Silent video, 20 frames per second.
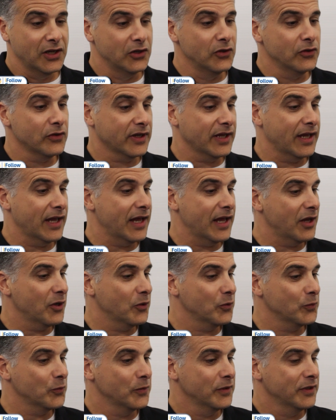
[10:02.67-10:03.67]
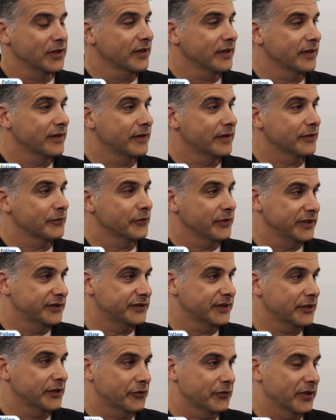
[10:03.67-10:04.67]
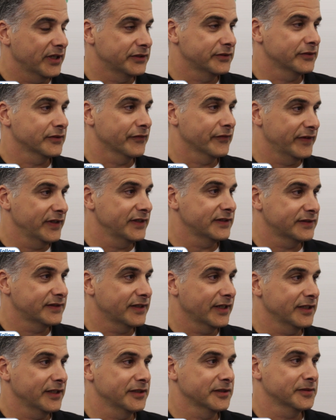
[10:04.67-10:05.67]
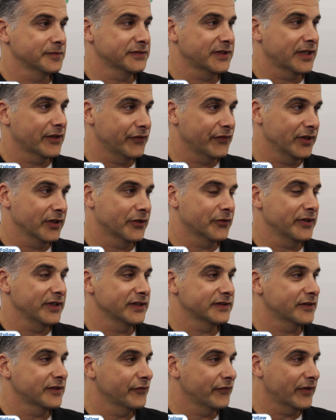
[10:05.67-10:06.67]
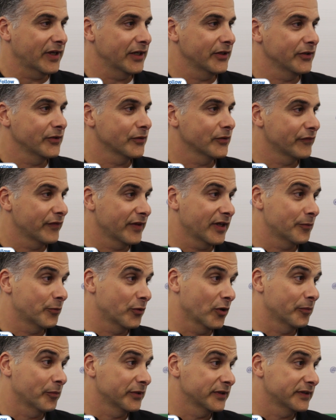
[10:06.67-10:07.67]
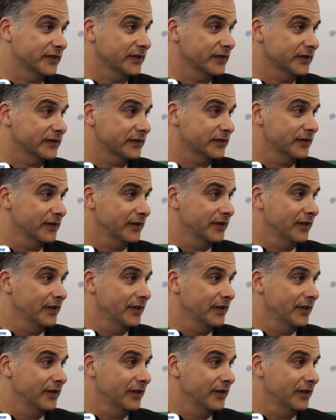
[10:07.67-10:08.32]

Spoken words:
look how the regeneration of these stadiums have increased the value of their properties.